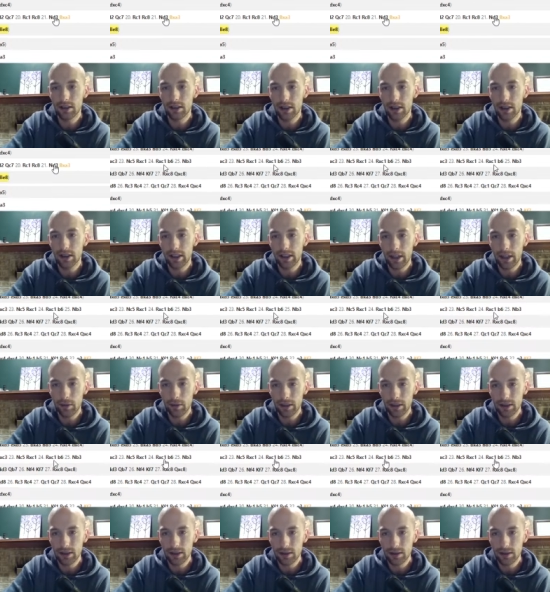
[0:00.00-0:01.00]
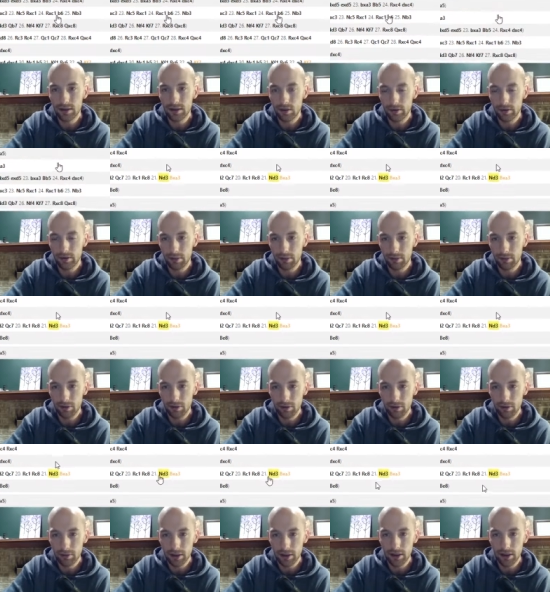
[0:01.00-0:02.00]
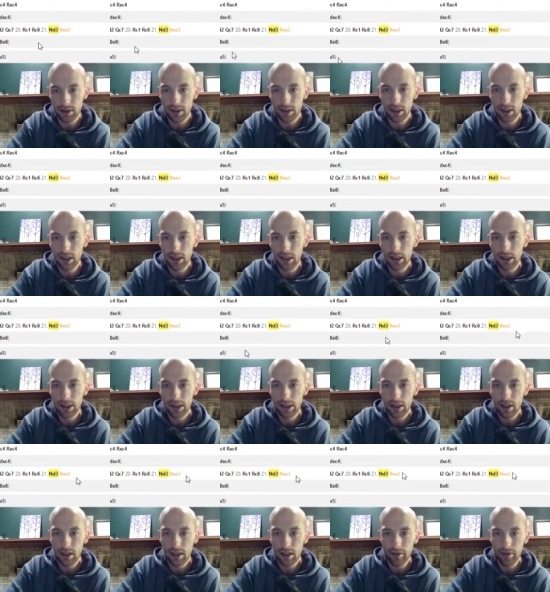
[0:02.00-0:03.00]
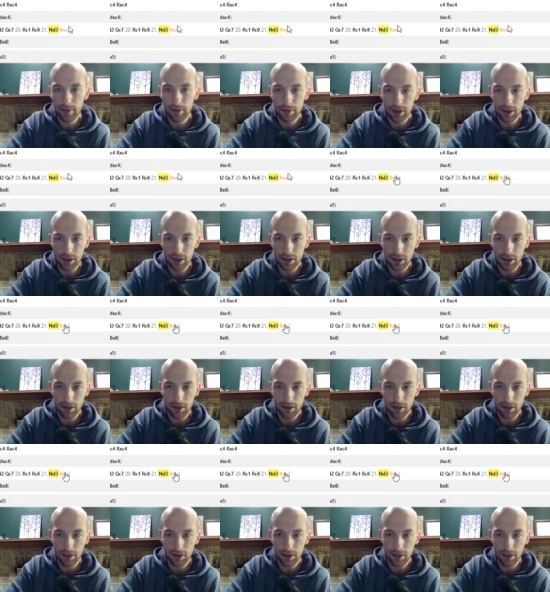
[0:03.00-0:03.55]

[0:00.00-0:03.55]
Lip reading: in that way it's sort of an improvement of the position.